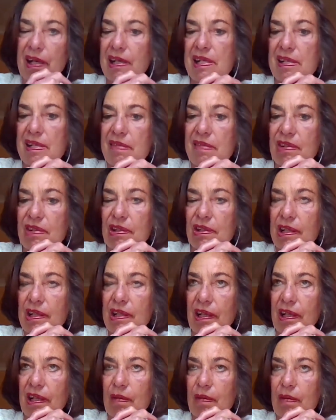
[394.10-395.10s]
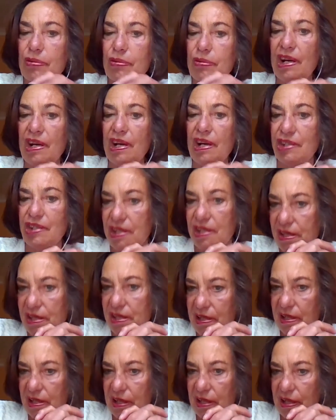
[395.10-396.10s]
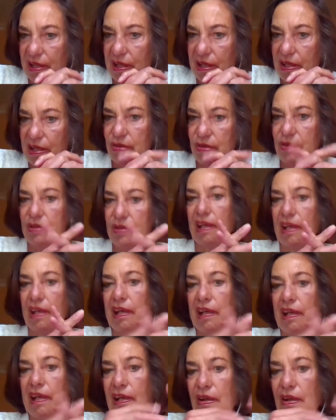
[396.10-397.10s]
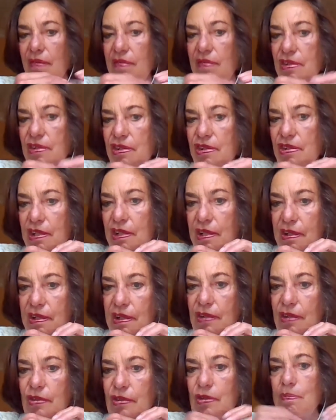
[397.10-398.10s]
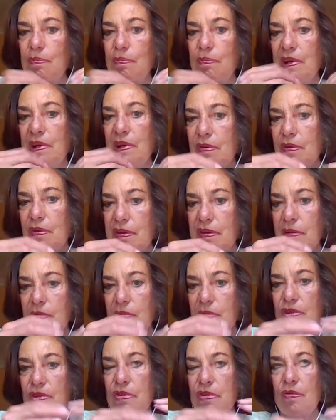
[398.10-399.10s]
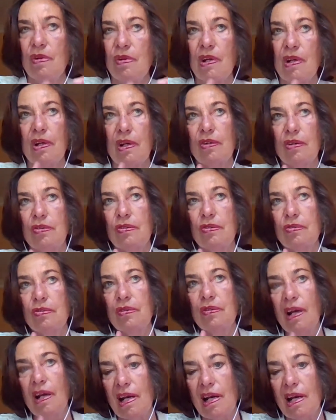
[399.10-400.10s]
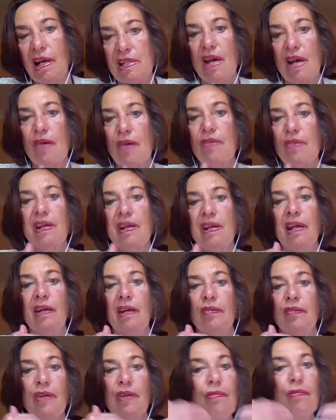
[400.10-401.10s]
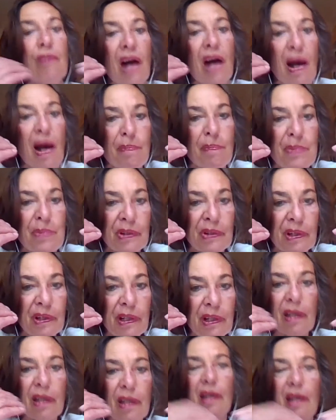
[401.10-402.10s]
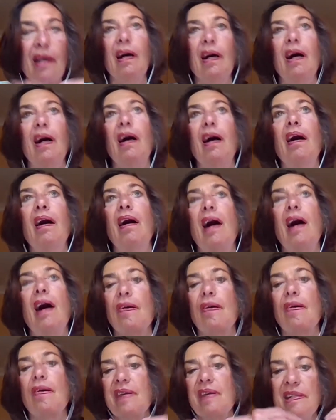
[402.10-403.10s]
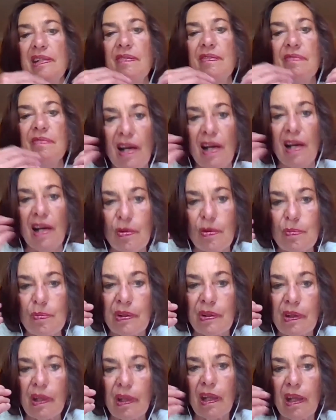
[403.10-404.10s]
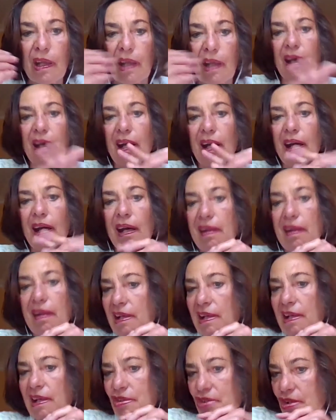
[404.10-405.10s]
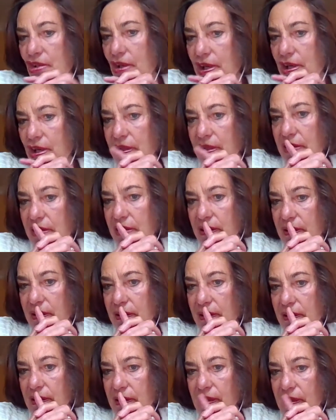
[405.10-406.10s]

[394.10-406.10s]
that it is very precious to take care of the children, to be with them, to realize how they grow up, how they develop, and they enjoy it.